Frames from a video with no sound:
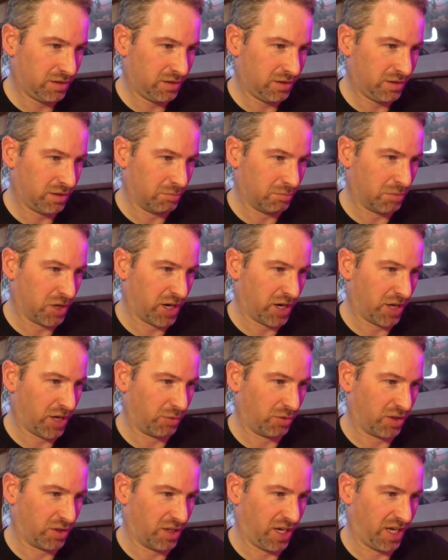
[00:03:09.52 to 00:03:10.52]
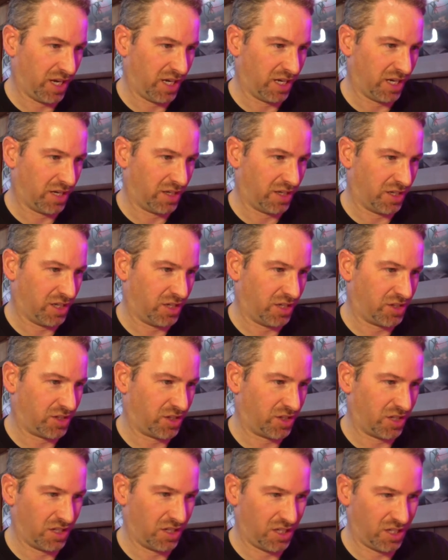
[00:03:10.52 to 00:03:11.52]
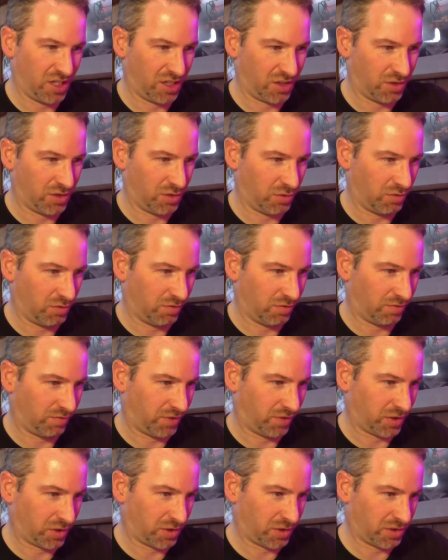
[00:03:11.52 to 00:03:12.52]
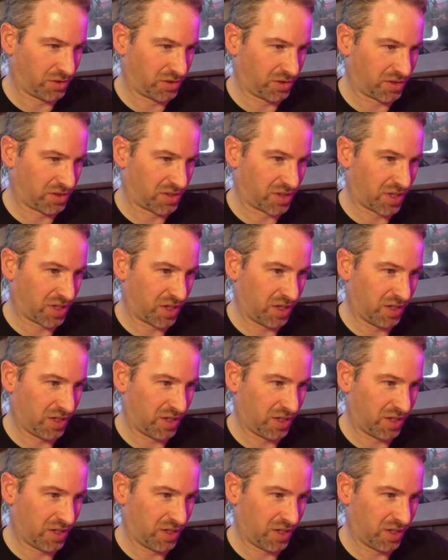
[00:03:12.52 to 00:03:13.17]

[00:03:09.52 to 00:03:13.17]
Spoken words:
combined with a yeast unique to Fuller's